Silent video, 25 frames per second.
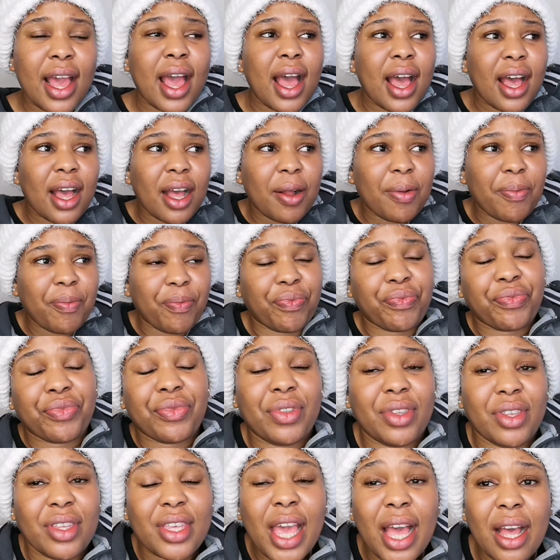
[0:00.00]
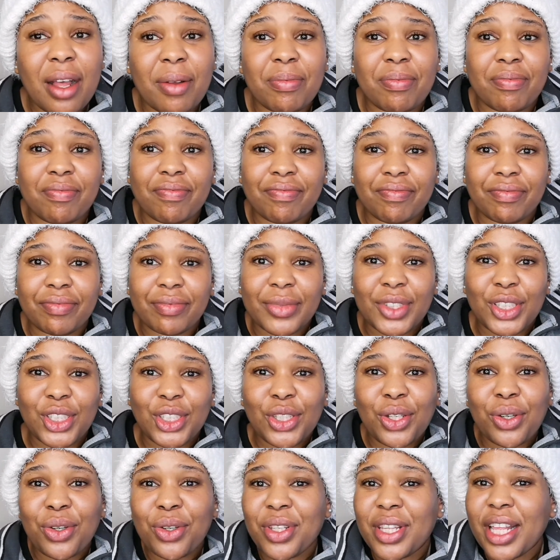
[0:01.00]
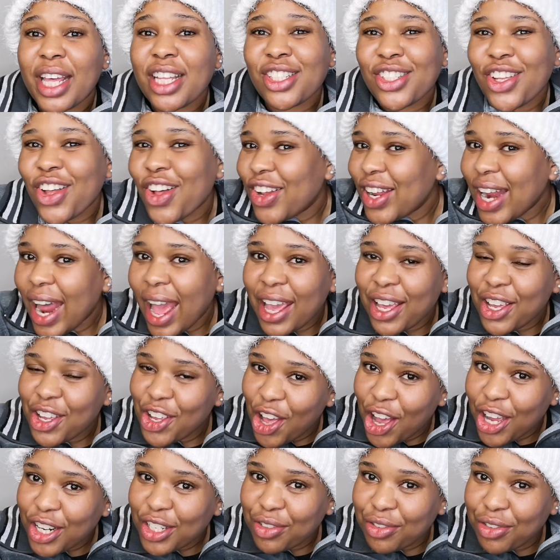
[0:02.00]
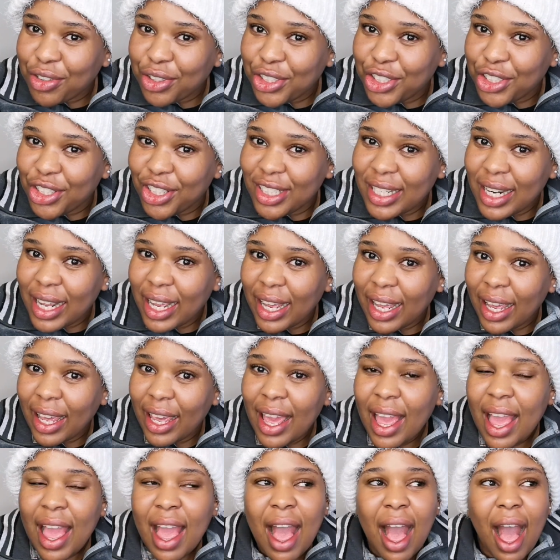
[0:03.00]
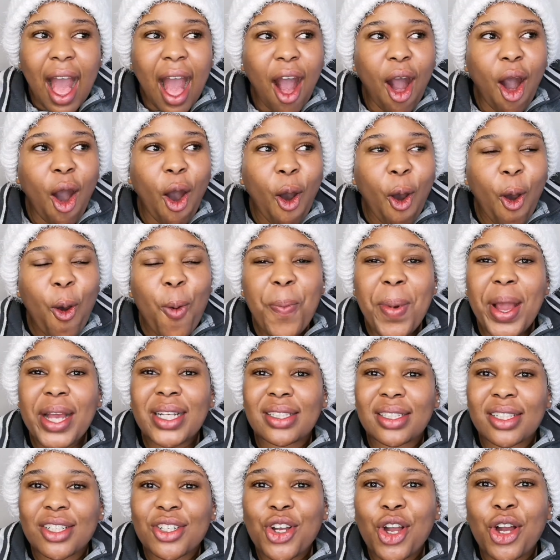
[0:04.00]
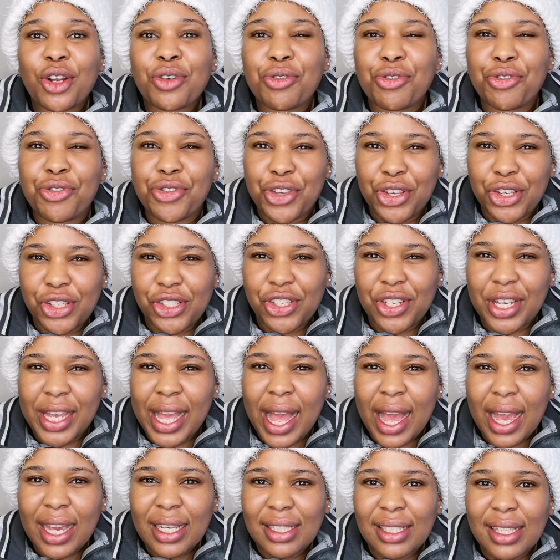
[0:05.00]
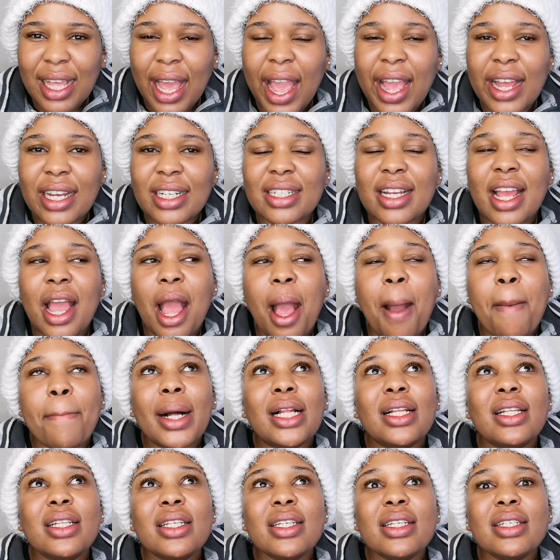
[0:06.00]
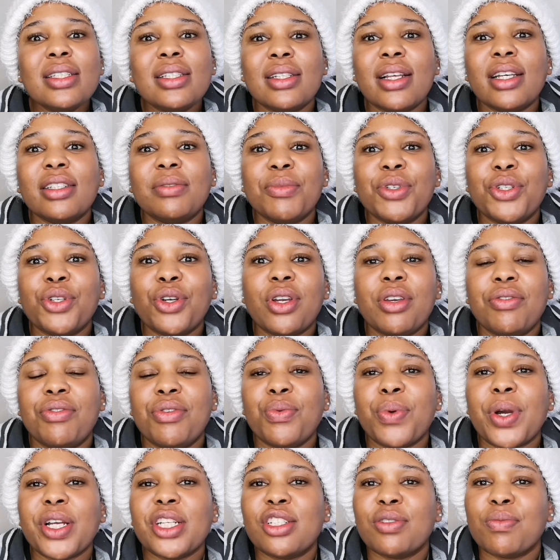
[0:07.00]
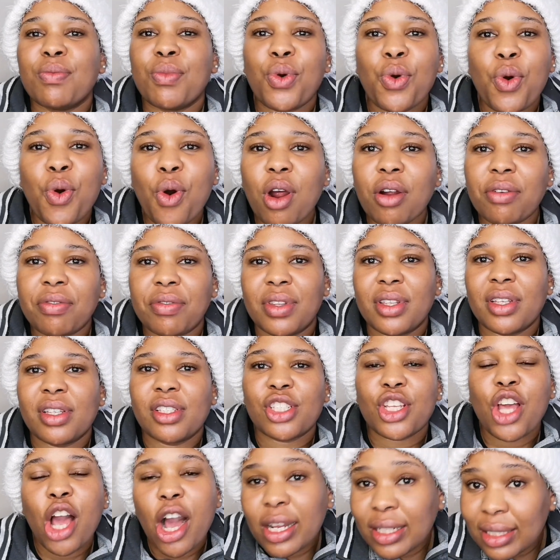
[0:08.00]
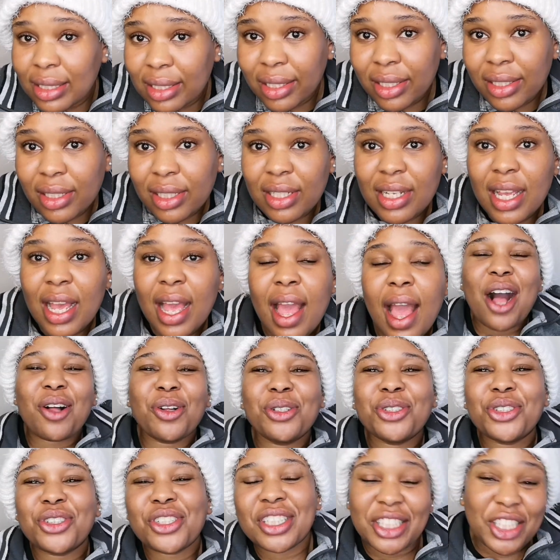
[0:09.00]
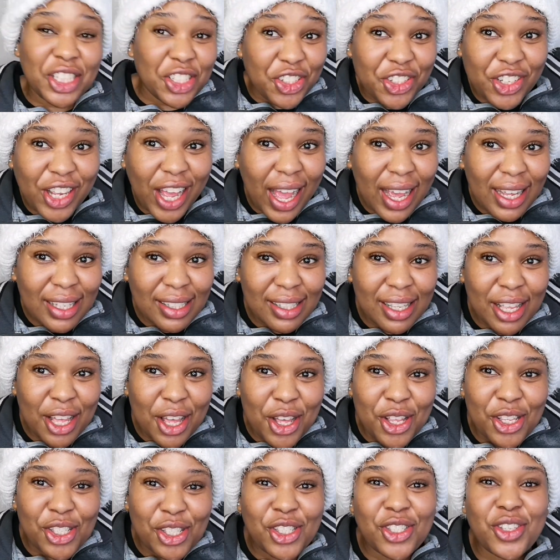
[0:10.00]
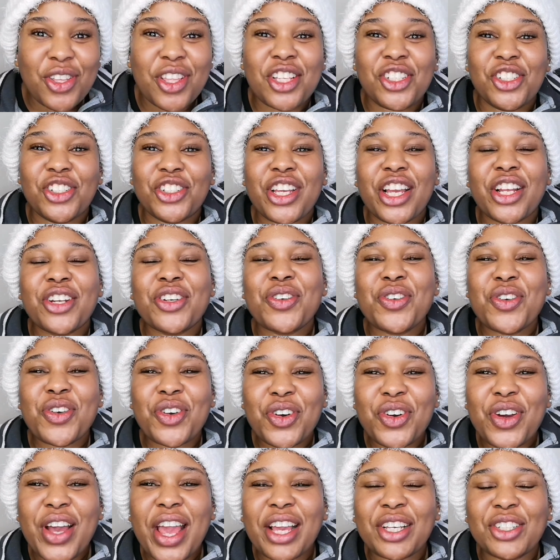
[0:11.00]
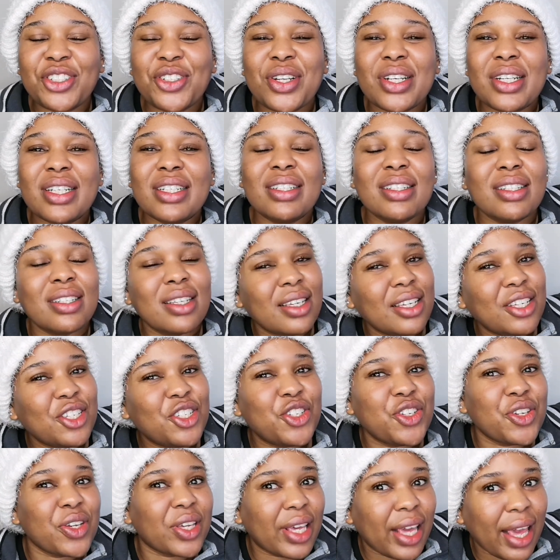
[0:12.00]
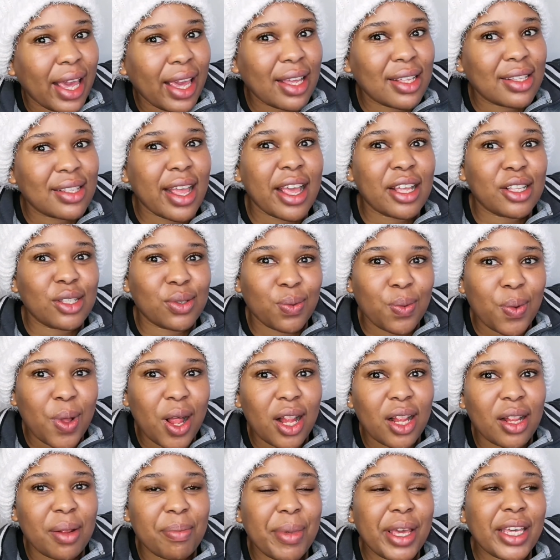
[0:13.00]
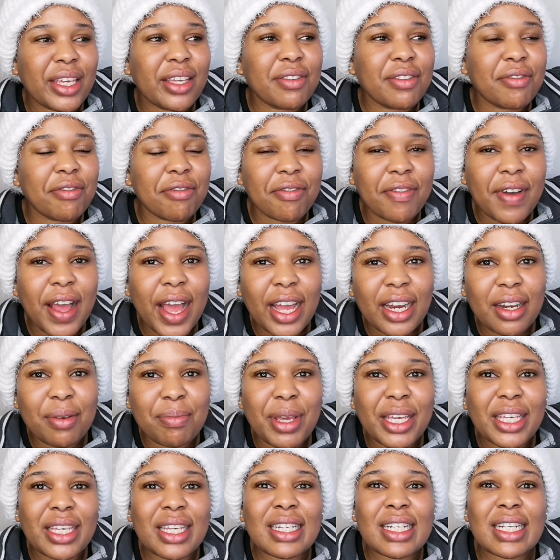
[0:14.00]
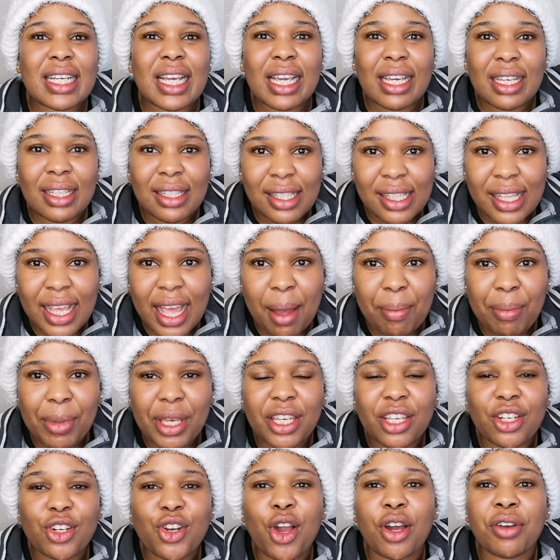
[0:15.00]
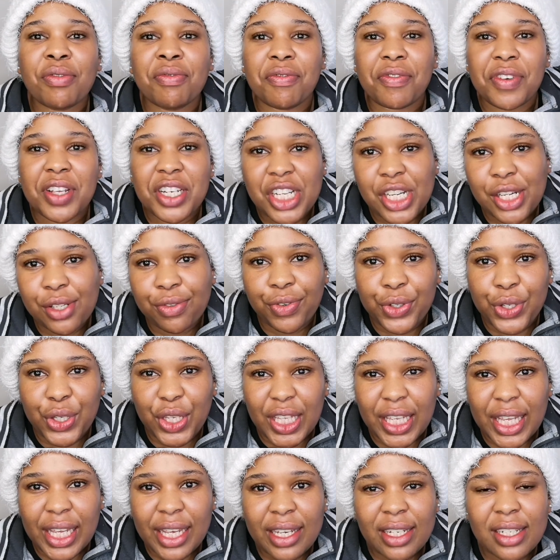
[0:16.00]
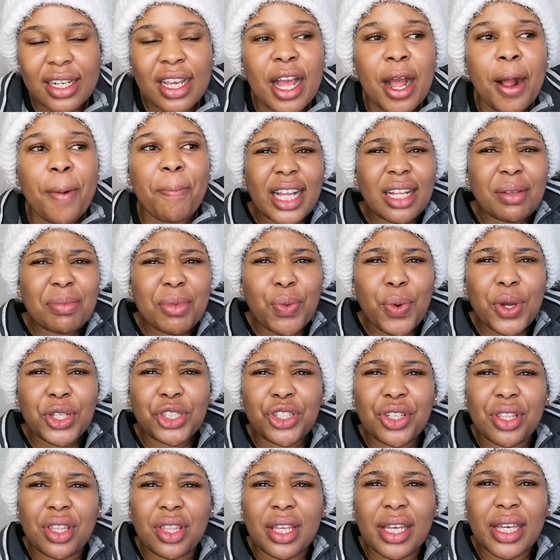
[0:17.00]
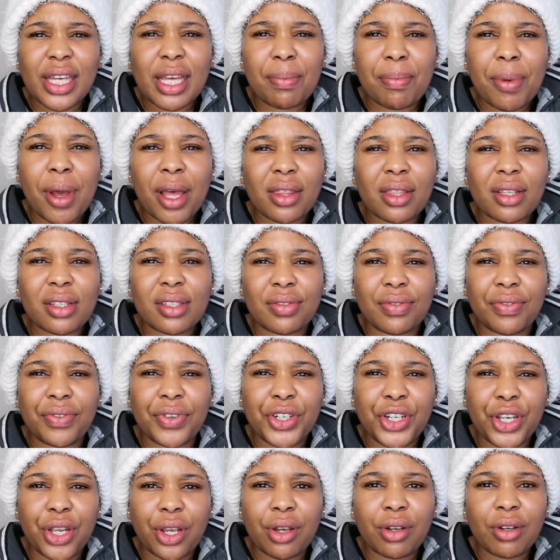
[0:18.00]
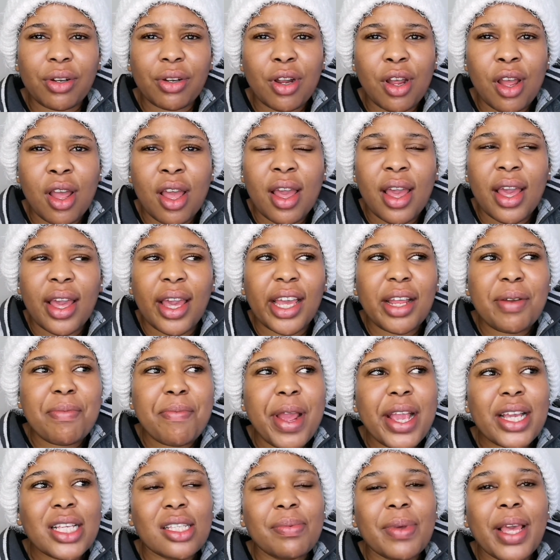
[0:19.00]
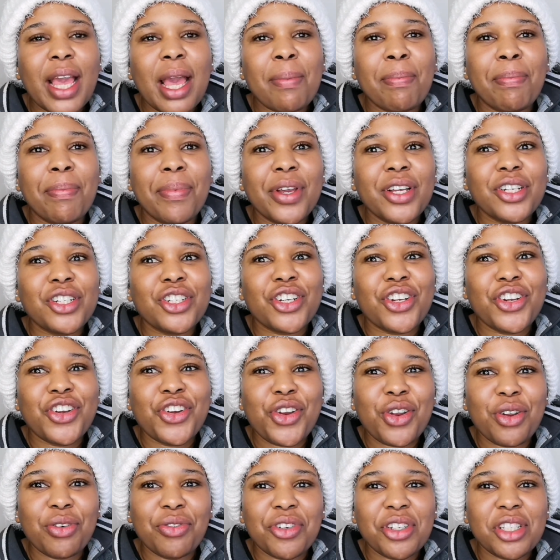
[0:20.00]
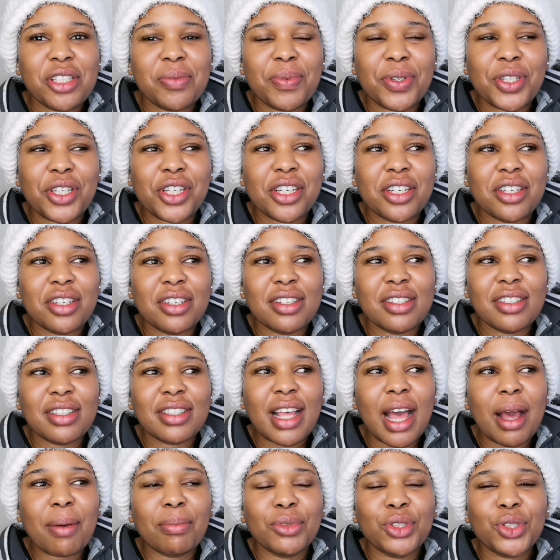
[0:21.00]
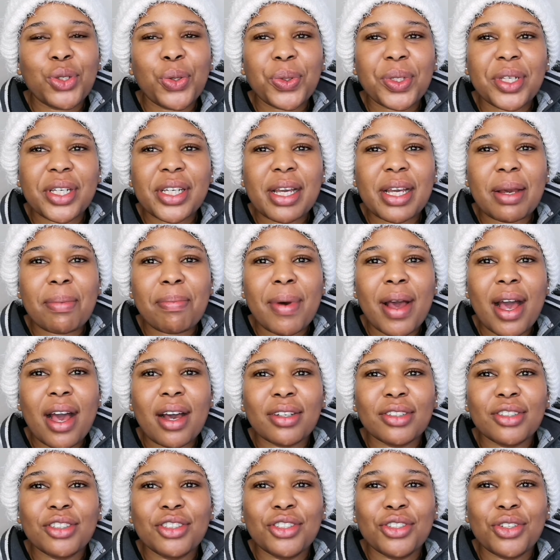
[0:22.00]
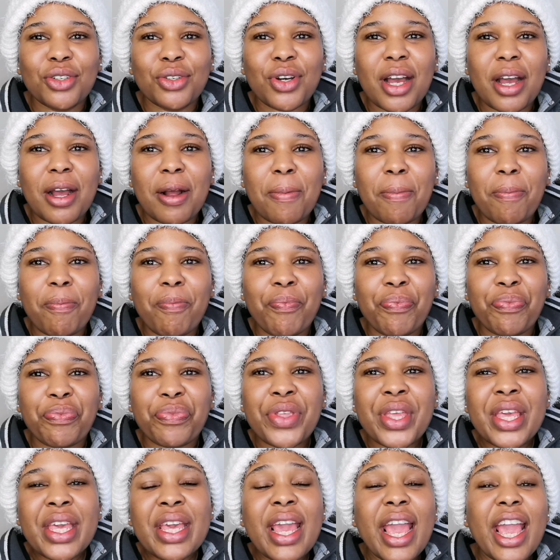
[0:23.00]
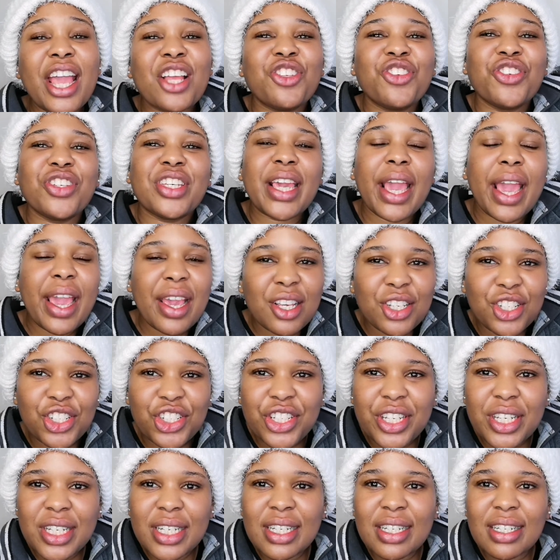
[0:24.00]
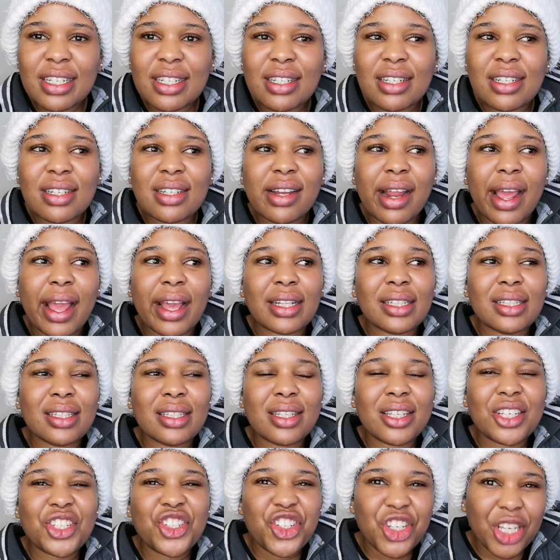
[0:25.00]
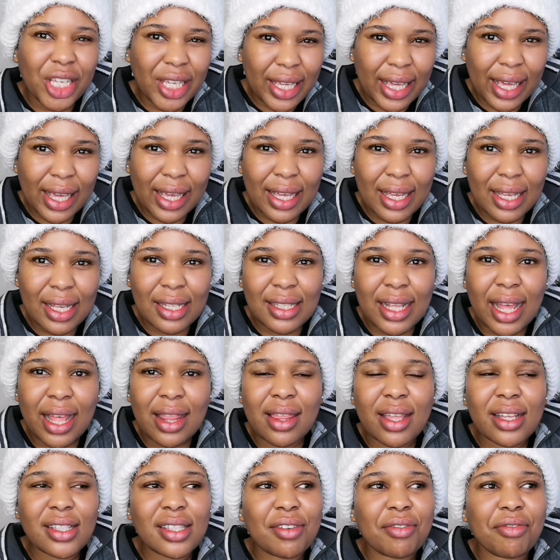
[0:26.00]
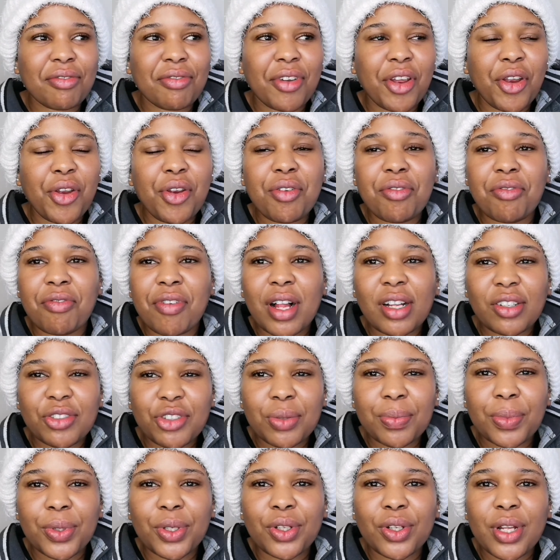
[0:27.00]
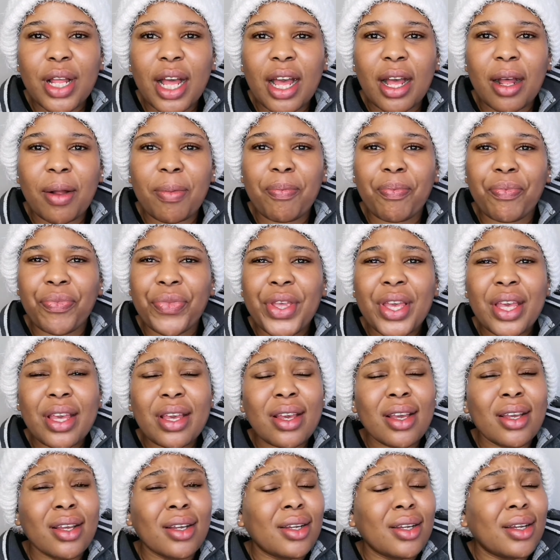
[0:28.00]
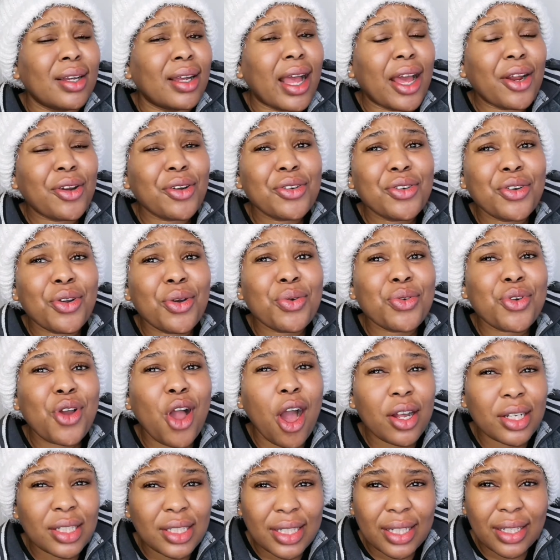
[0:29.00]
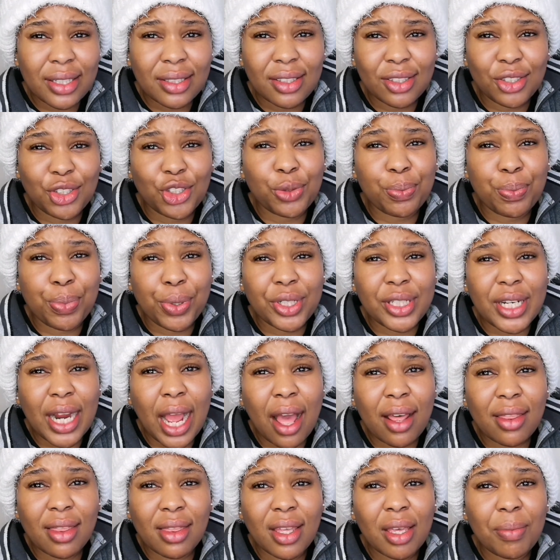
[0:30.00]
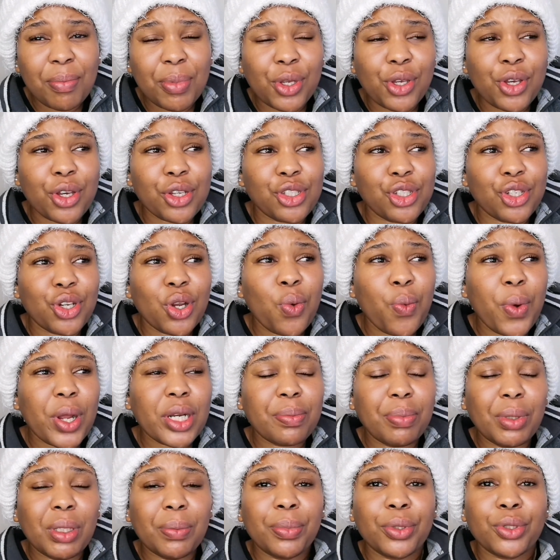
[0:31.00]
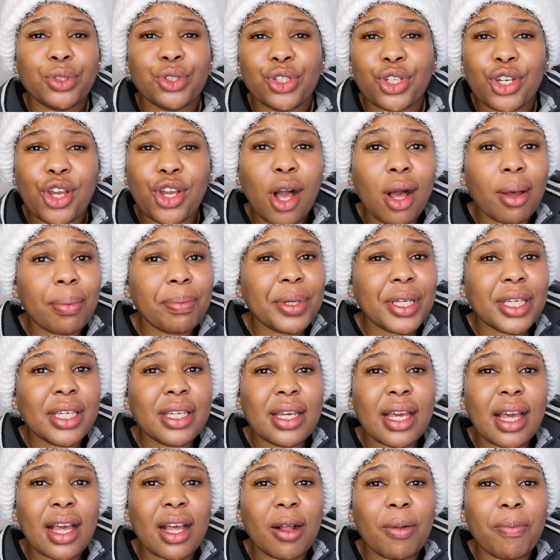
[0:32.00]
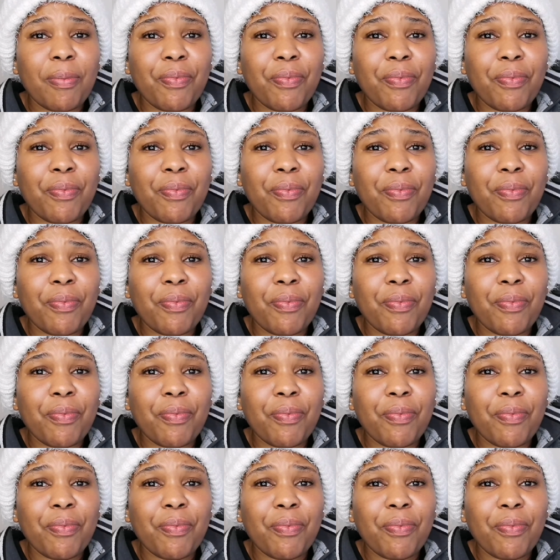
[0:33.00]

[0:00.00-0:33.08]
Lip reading: Yeah, so that's all I got for today. I hope I didn't confuse you guys, and please let me know if you want more of this content. I'll also teach you guys so that you can go actually teach your kids as well. Make it fun, make it easier, make it convenient for your kid. Tell me what you think about this video. It makes me a bit nervous because I'm talking about education and teaching kids, and that's a very vulnerable I don't know, content to put out there because you don't want people to copy